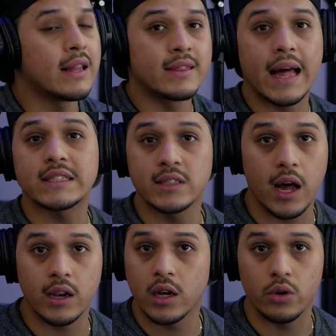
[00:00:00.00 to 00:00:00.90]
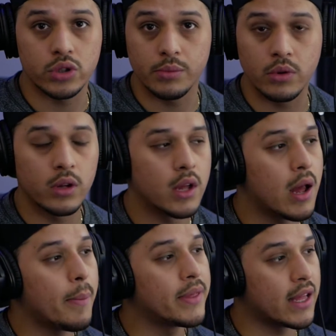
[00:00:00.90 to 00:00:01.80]
That's non-negotiable.
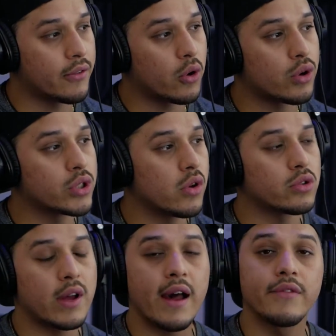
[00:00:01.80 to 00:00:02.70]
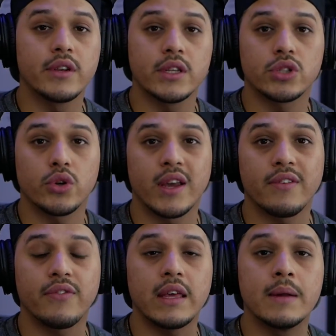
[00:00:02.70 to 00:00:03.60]
But then of course you also have the DistroKid
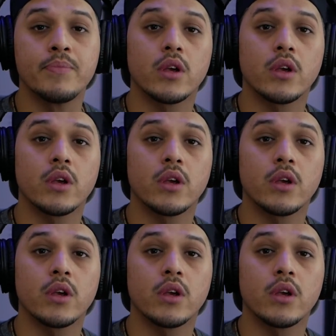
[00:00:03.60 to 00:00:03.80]
fee